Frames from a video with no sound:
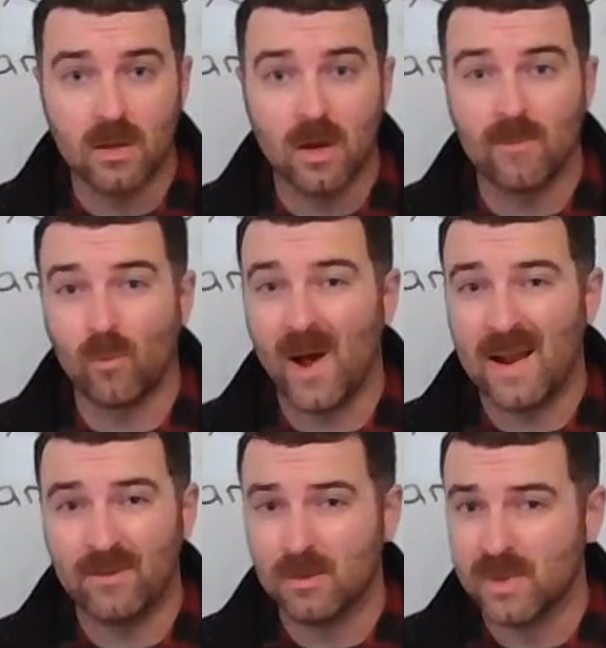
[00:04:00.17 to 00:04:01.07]
come right
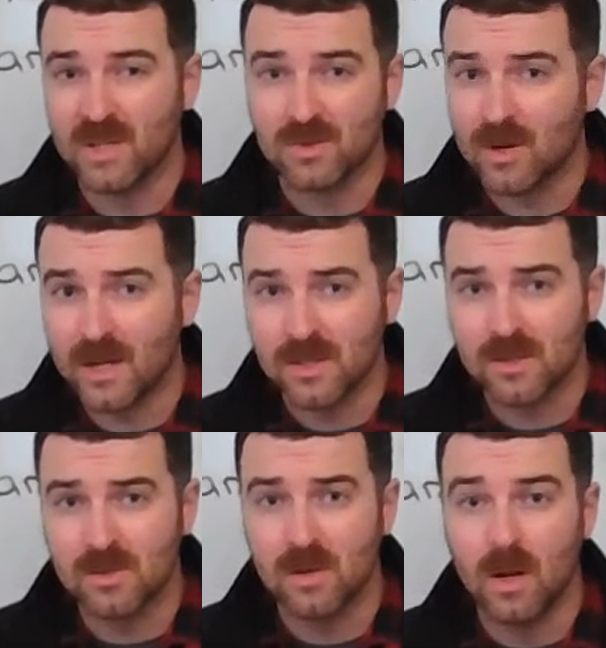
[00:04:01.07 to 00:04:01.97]
after the biggest
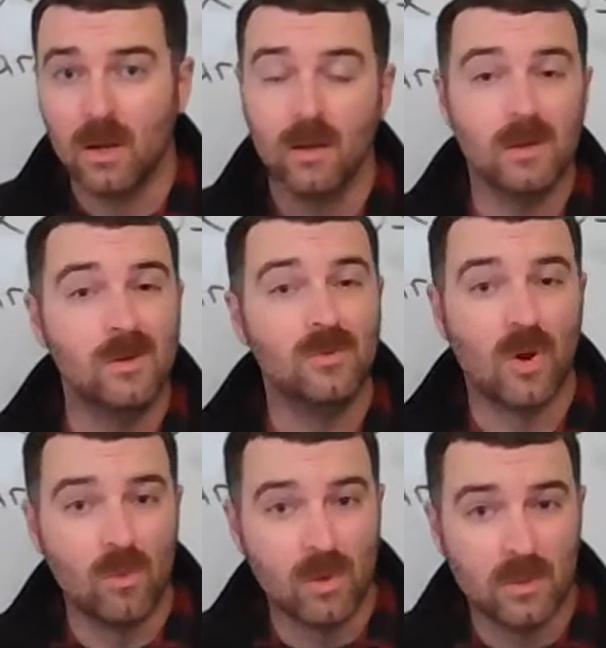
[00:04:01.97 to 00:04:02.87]
losses. You
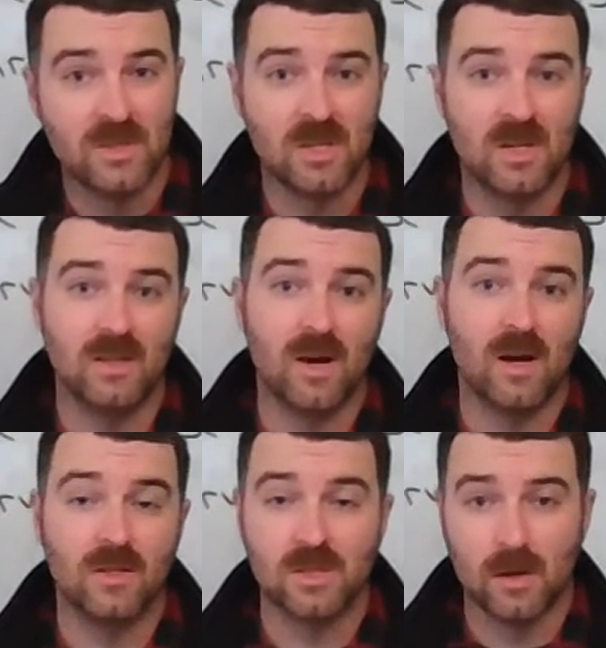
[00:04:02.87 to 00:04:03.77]
don't want to be sitting there
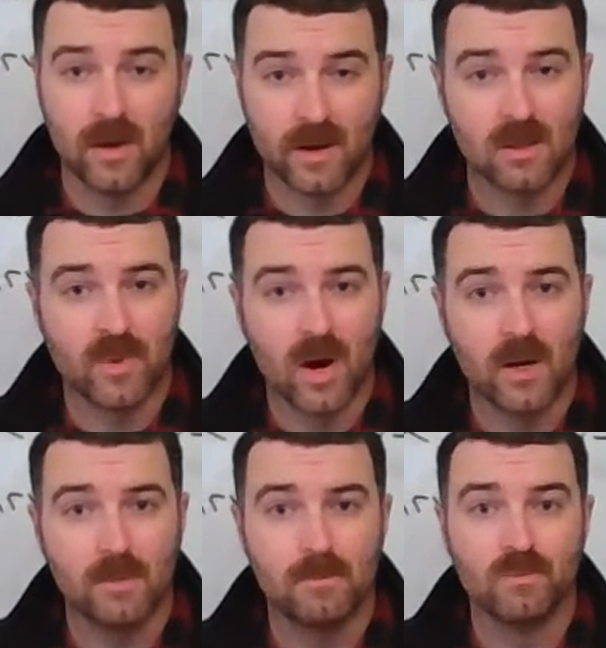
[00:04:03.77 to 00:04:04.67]
and sell out at the
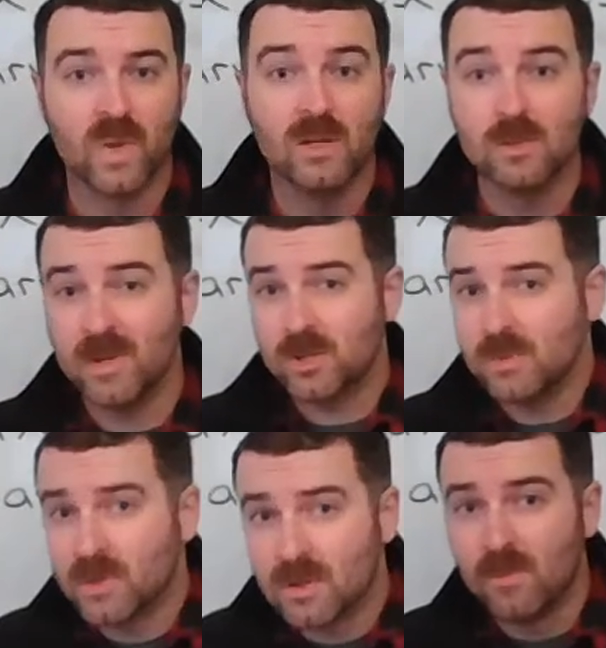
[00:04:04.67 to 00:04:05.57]
bottom. So make sure you
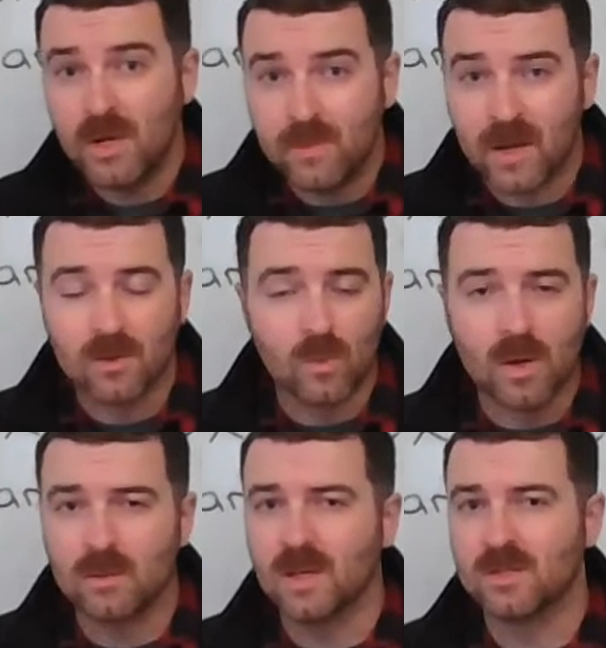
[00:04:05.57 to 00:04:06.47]
put the money back to work.
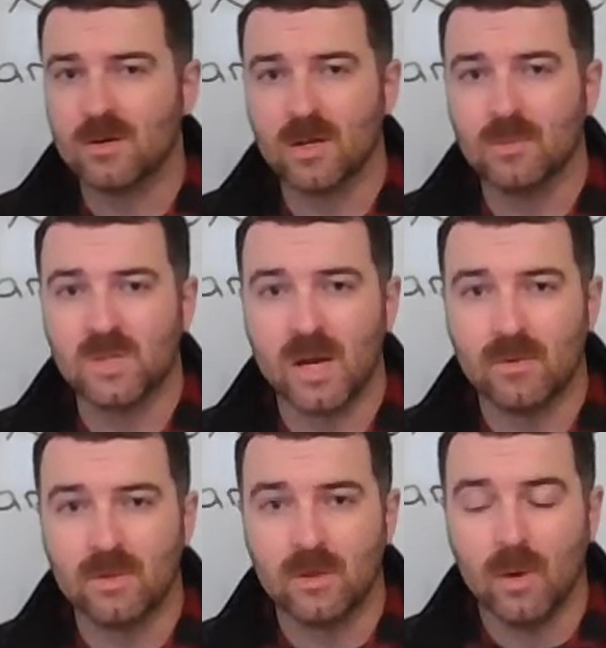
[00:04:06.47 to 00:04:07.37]
That's all it comes down
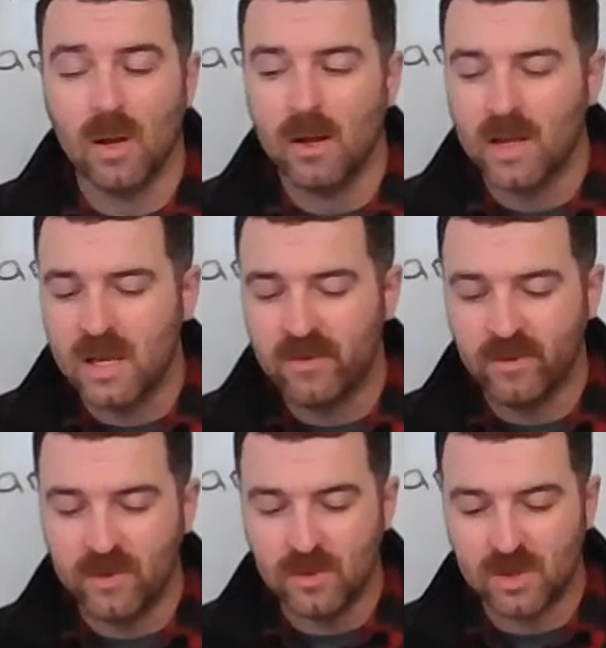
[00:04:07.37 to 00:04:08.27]
to. Even
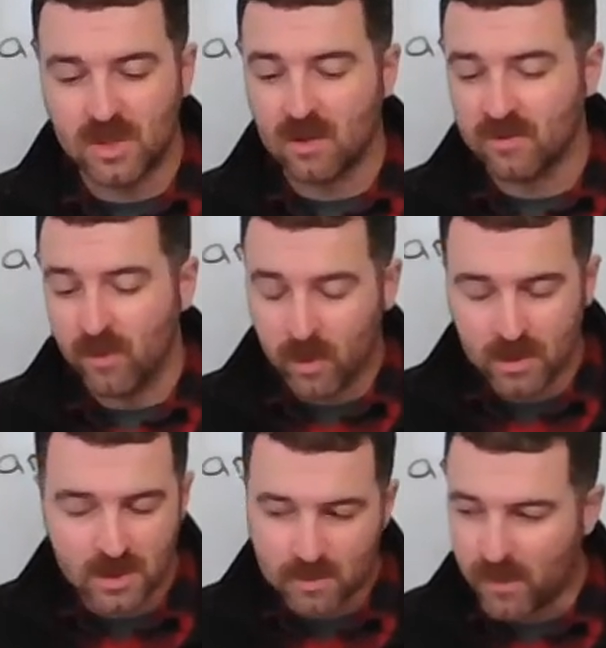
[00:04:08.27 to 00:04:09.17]
if you sell Ford
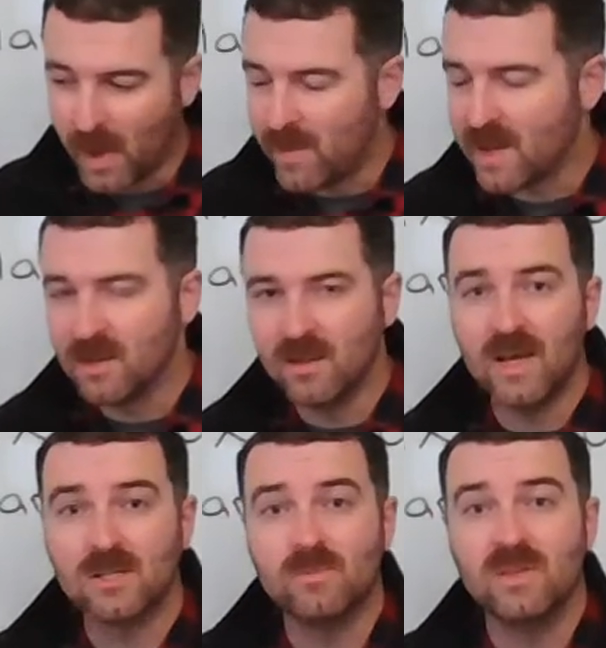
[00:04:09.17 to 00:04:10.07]
and just buy back in the
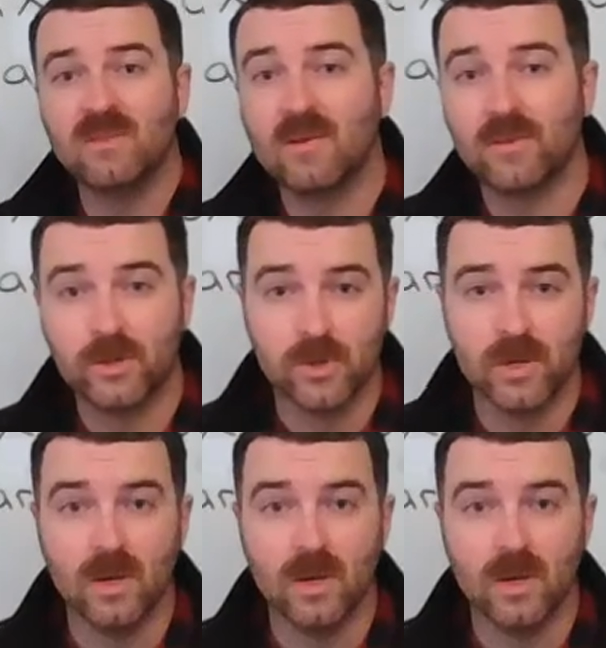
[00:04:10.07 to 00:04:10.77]
S&P 500,